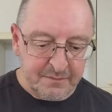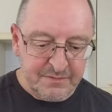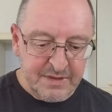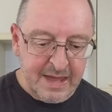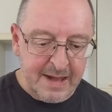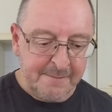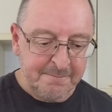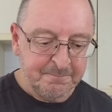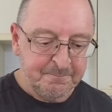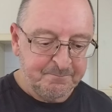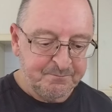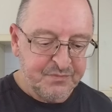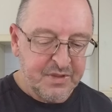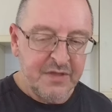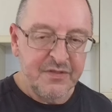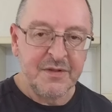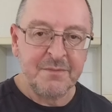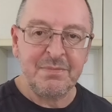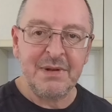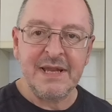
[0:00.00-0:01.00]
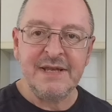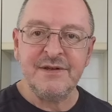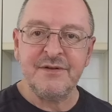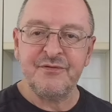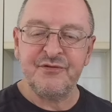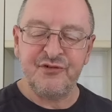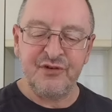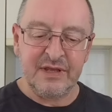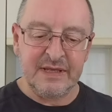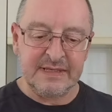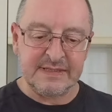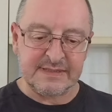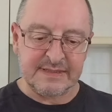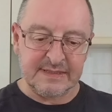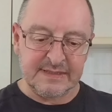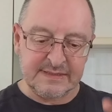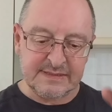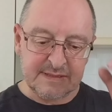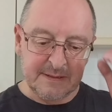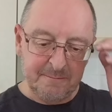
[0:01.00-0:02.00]
yeah, the blend of
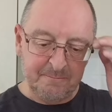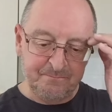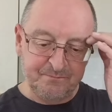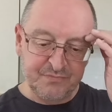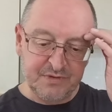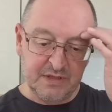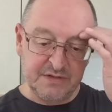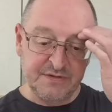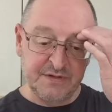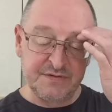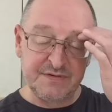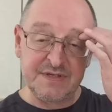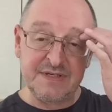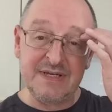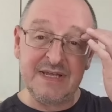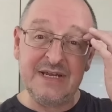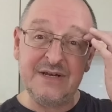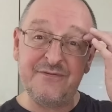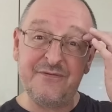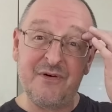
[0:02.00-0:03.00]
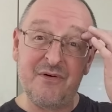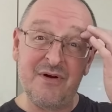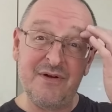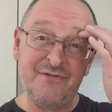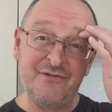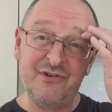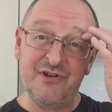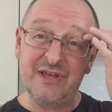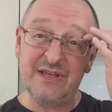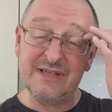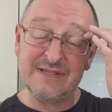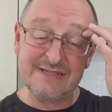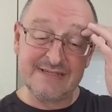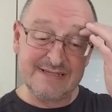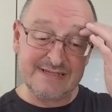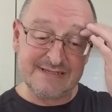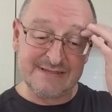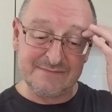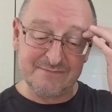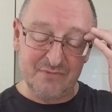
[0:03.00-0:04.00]
cheeses, does it need five
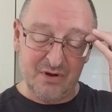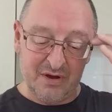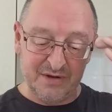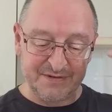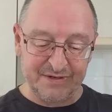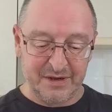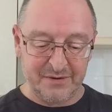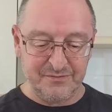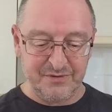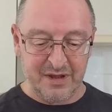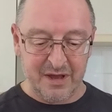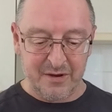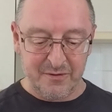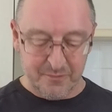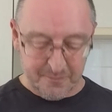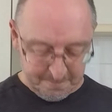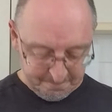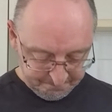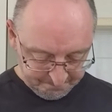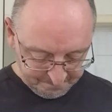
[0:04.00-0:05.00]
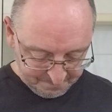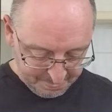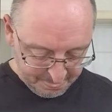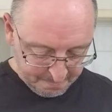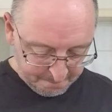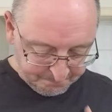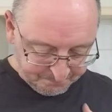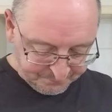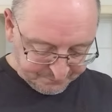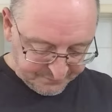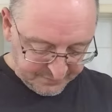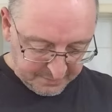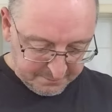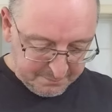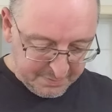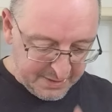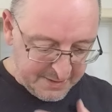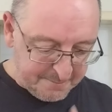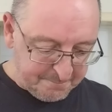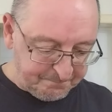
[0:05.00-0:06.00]
cheeses? I don't know.
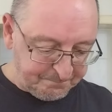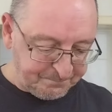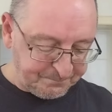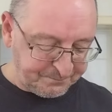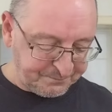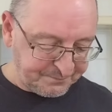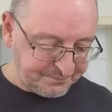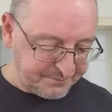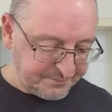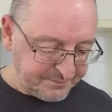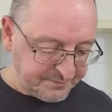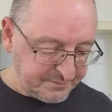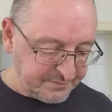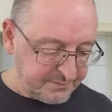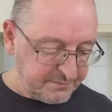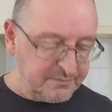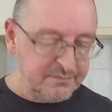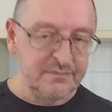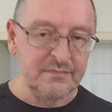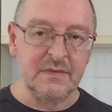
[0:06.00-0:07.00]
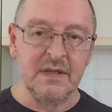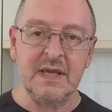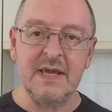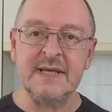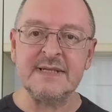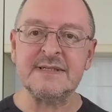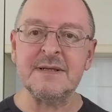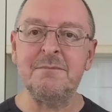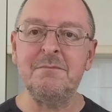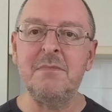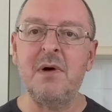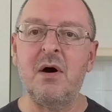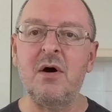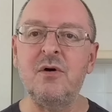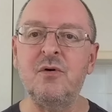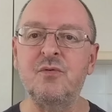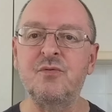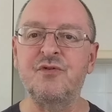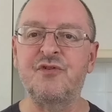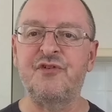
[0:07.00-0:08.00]
But it's a
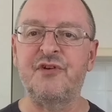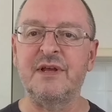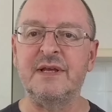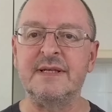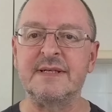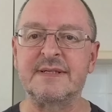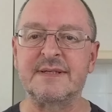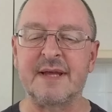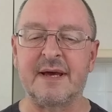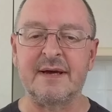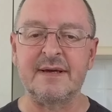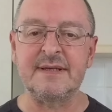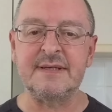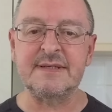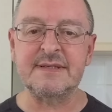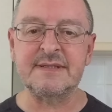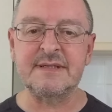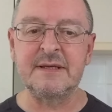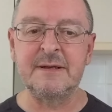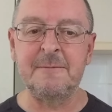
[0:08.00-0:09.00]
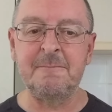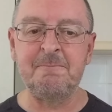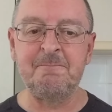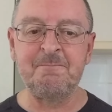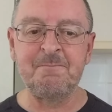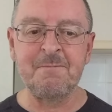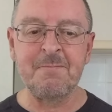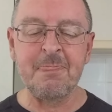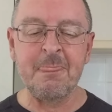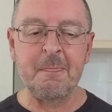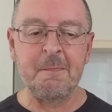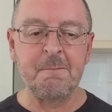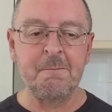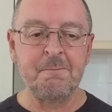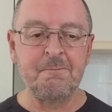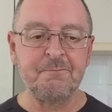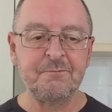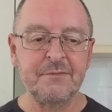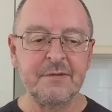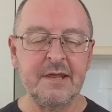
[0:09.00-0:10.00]
mild cheese taste.
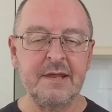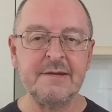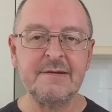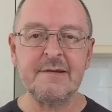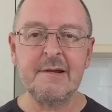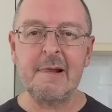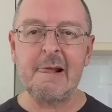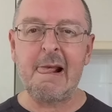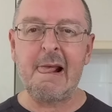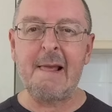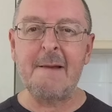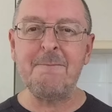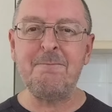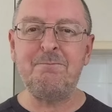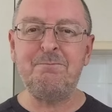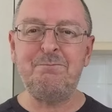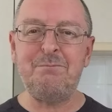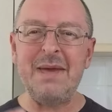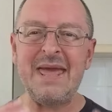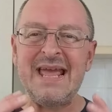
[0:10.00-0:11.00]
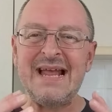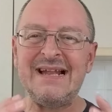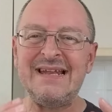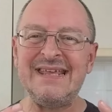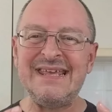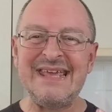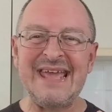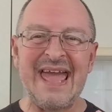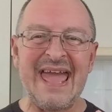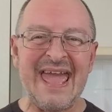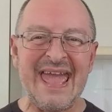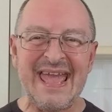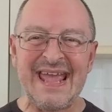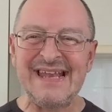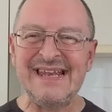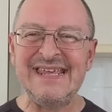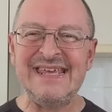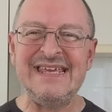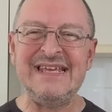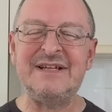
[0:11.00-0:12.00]
There's barely
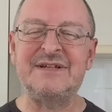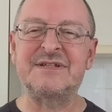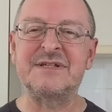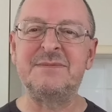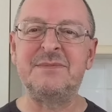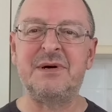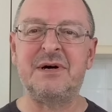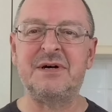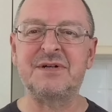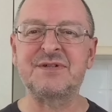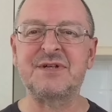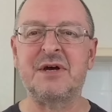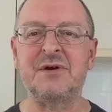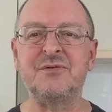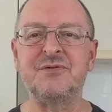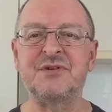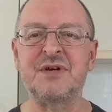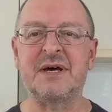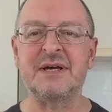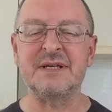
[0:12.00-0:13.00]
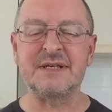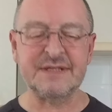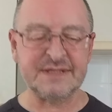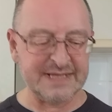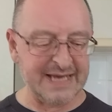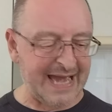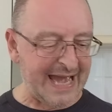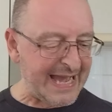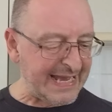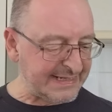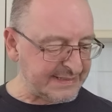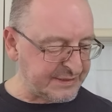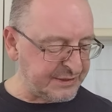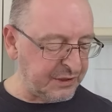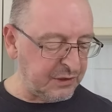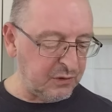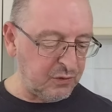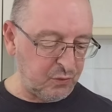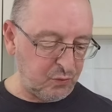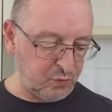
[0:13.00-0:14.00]
any tomato taste at
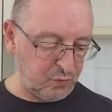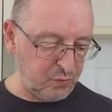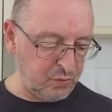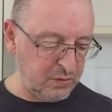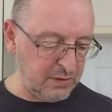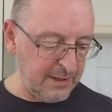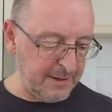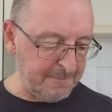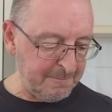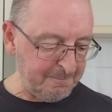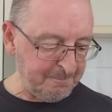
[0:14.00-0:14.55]
all.